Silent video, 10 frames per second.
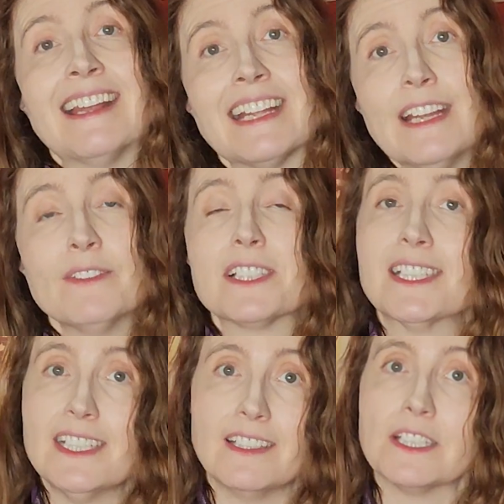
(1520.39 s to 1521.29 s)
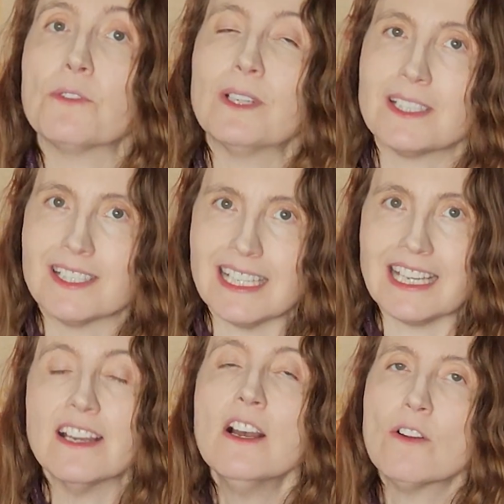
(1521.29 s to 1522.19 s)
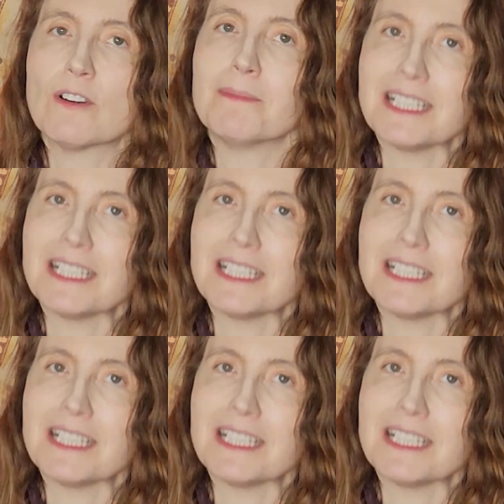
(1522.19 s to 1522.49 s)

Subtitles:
even still, you can see from these